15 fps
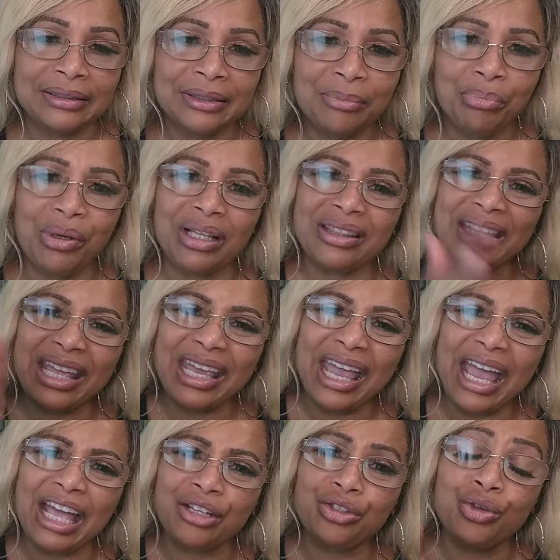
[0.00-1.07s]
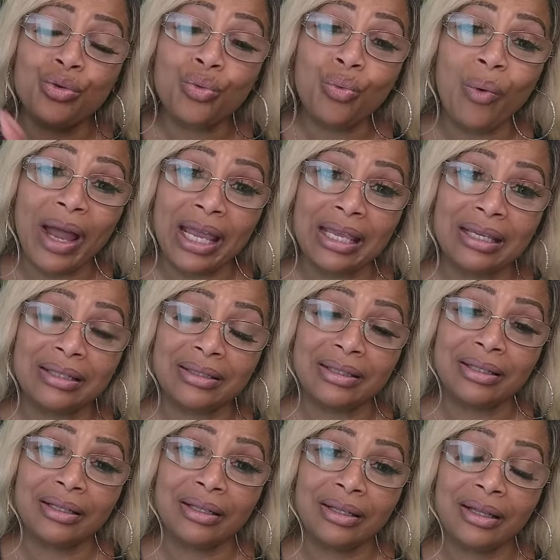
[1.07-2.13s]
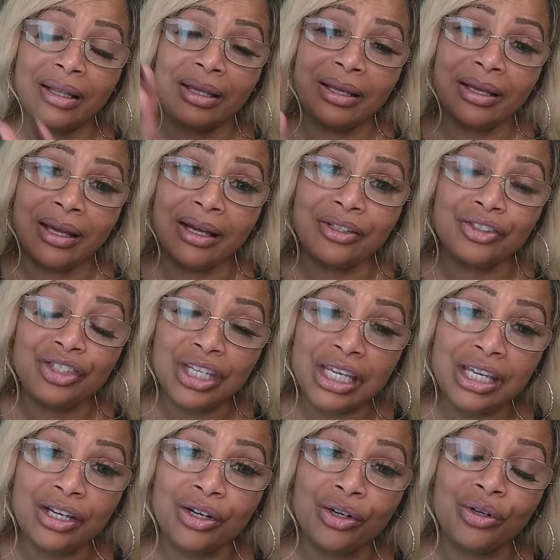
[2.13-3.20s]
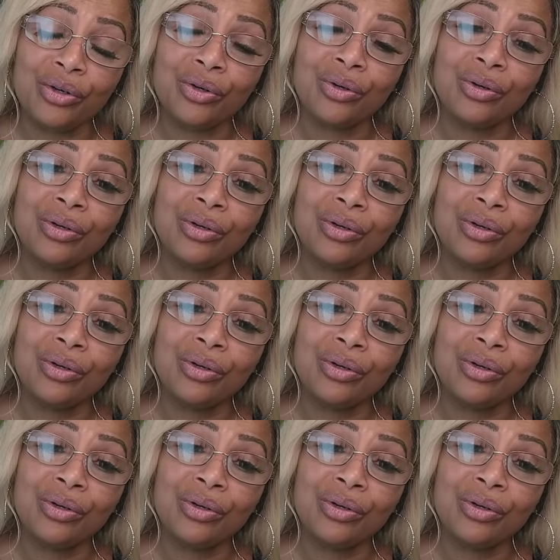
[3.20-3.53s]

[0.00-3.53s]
But they had to wait until